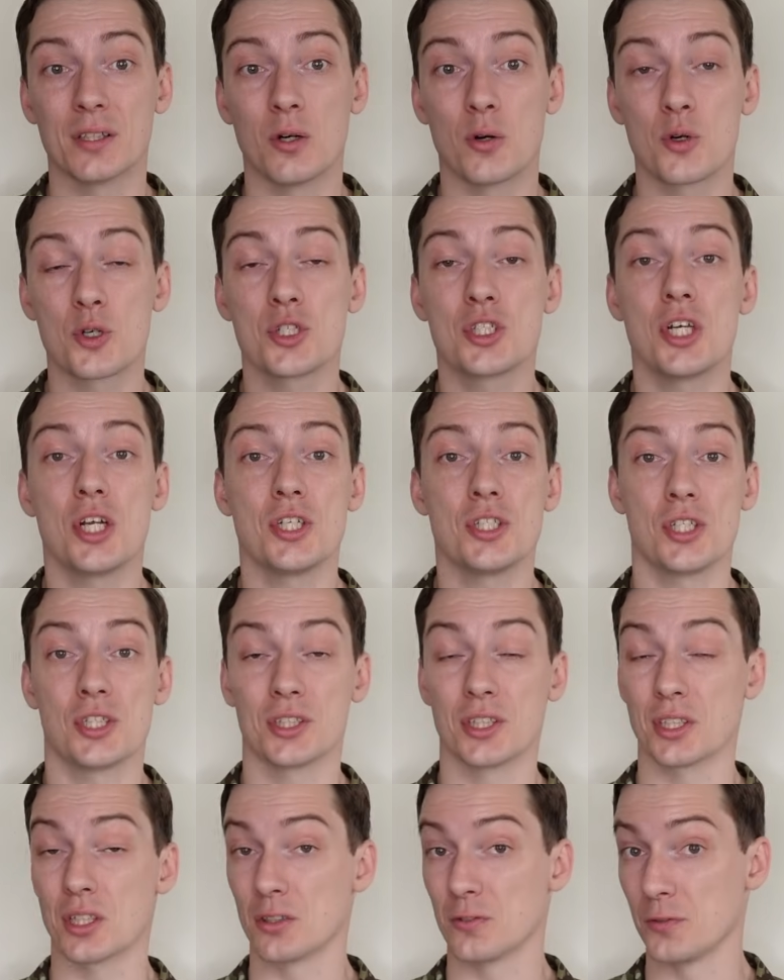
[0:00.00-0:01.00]
or changing
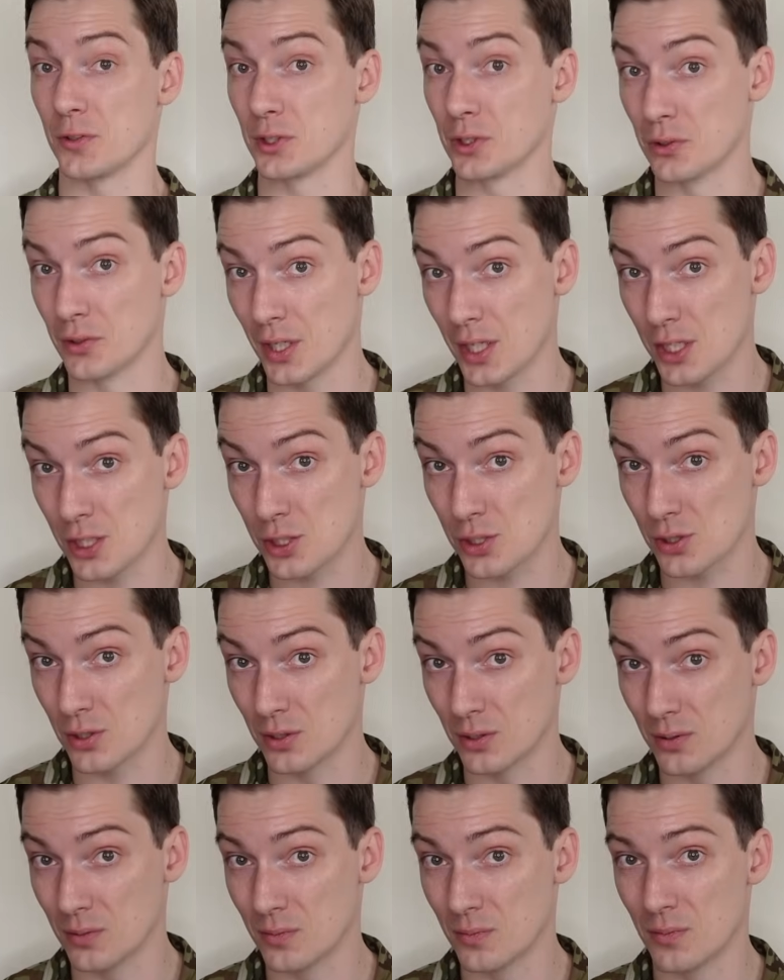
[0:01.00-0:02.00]
the configuration,
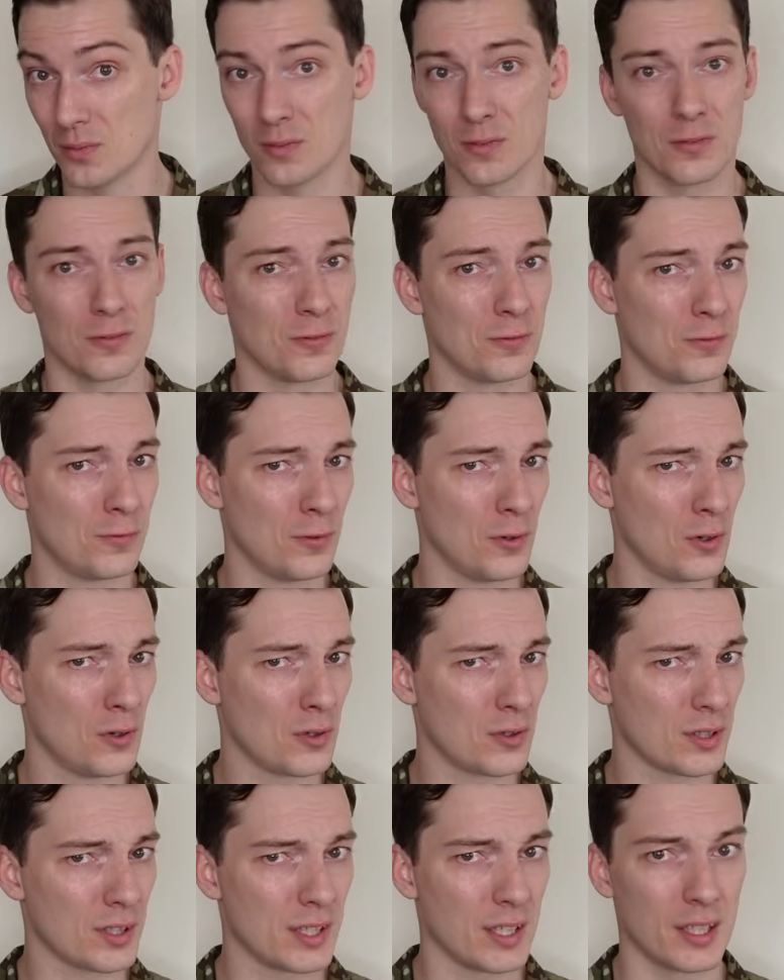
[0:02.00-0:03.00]

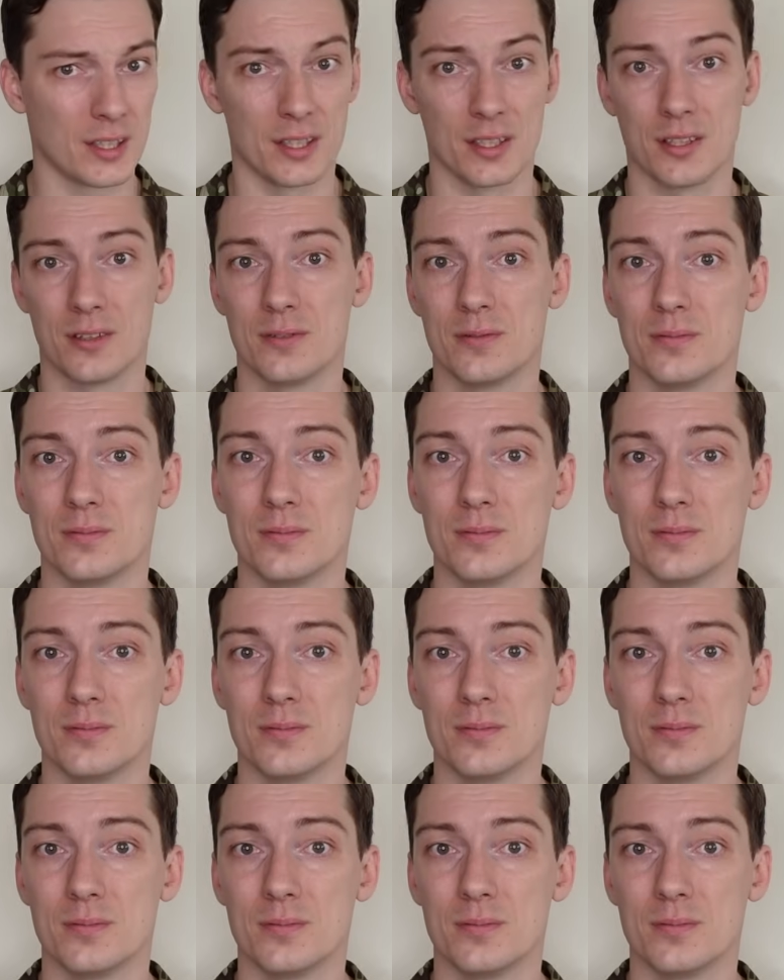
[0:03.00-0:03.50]
forget it.